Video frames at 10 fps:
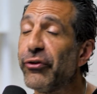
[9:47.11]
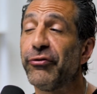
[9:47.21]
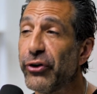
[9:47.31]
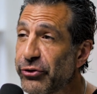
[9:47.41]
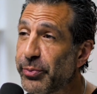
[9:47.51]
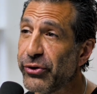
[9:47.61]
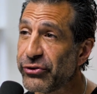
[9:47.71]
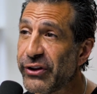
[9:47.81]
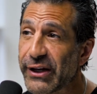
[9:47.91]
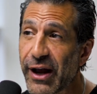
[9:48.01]
the first
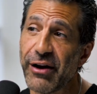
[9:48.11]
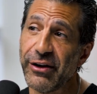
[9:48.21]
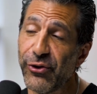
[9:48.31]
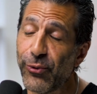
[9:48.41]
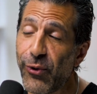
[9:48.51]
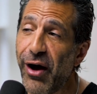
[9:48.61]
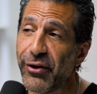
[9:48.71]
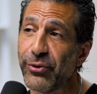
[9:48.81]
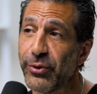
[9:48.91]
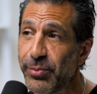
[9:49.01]
person that got into the
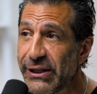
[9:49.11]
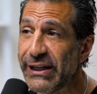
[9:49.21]
water would be